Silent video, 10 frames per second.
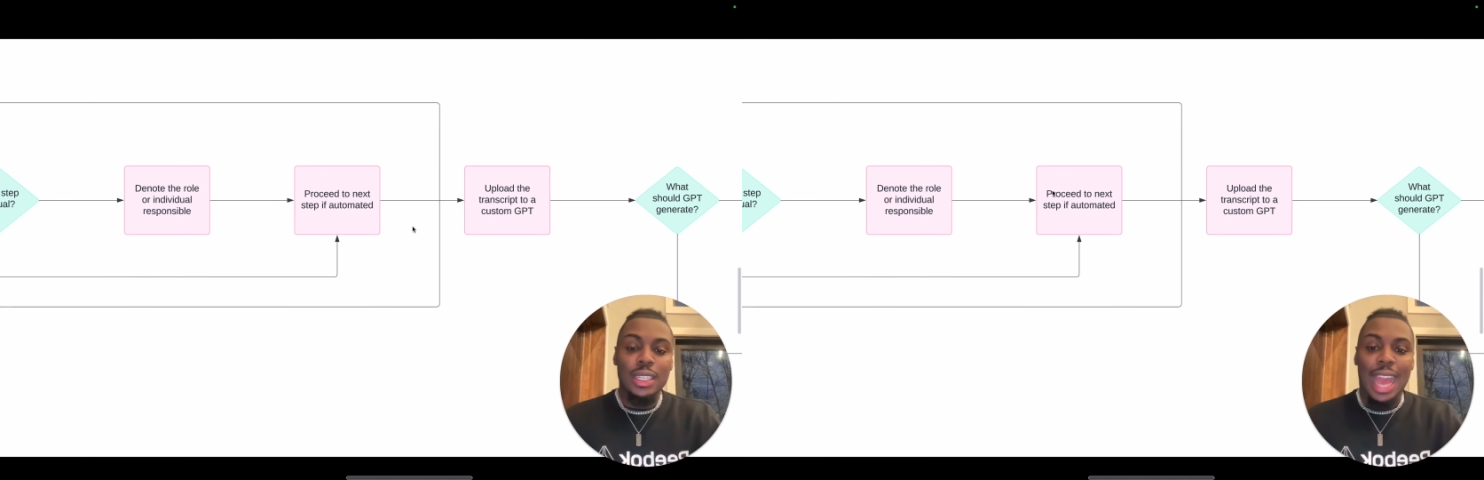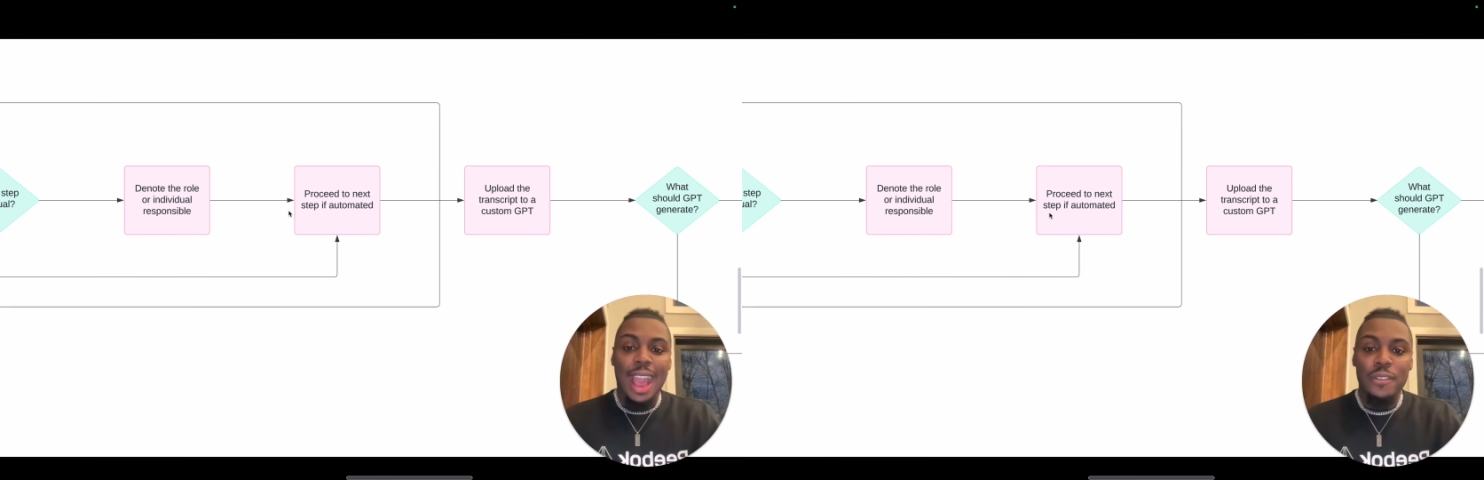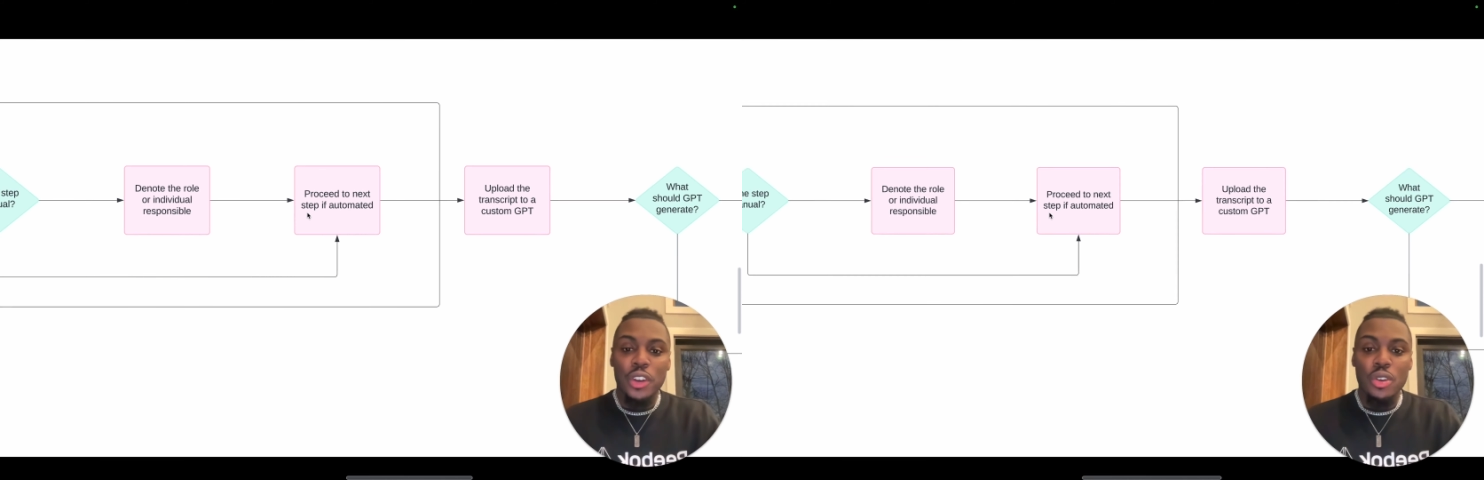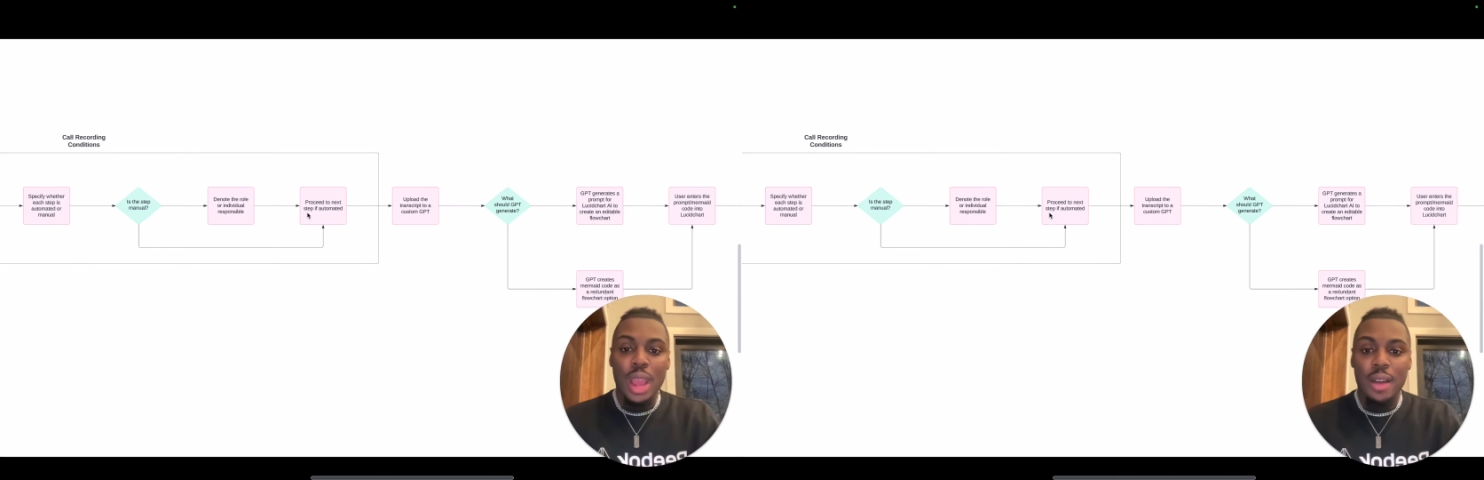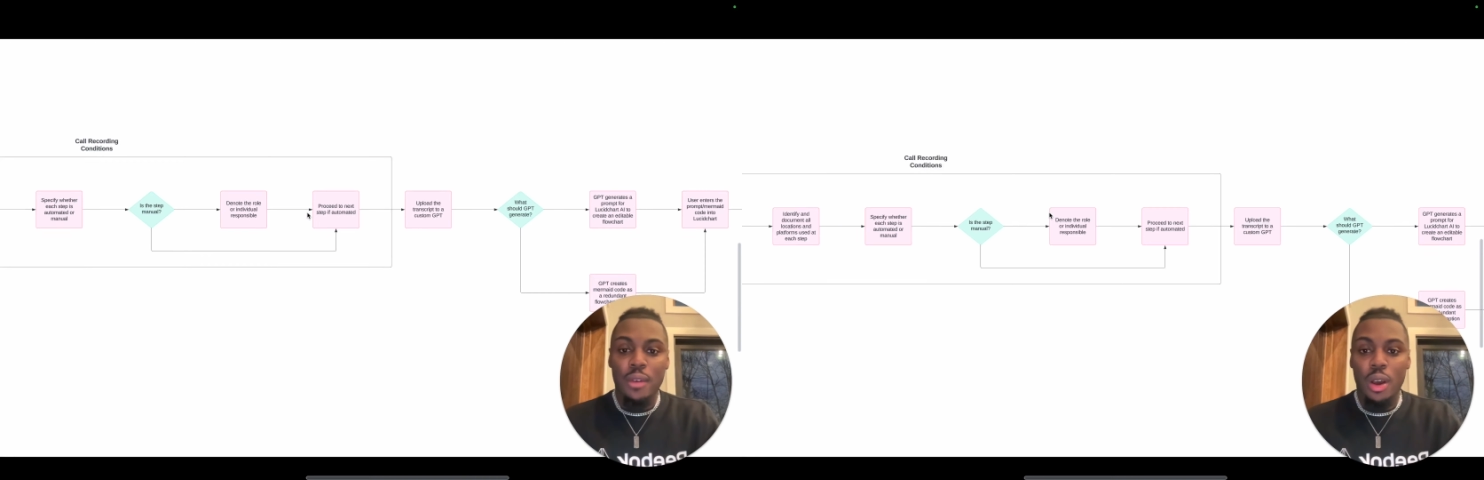after you
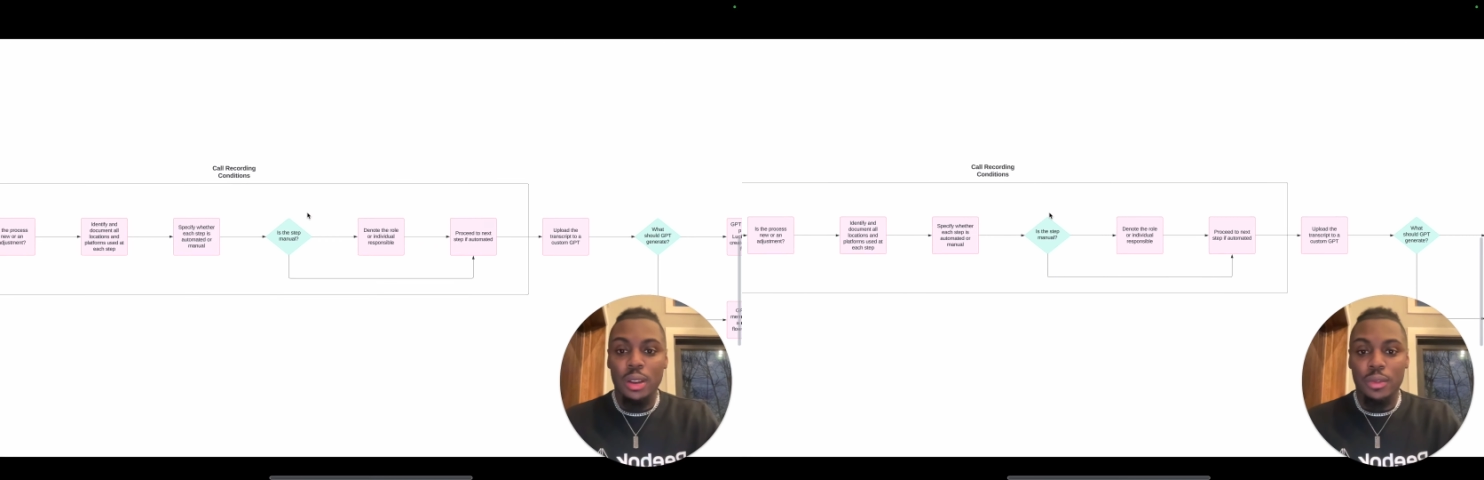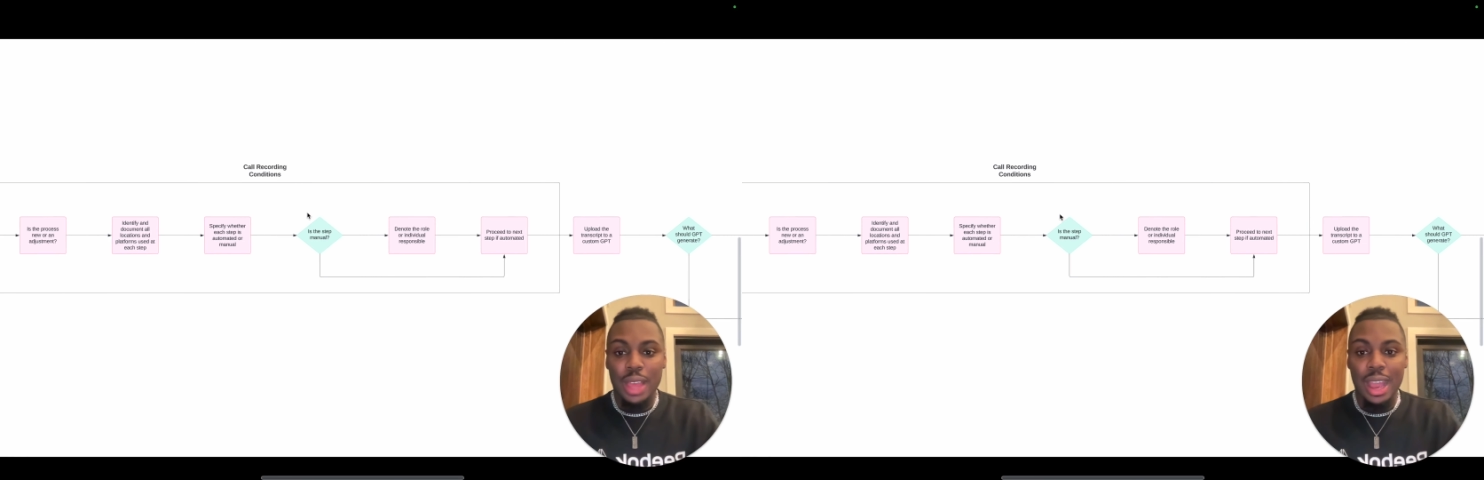have all of that,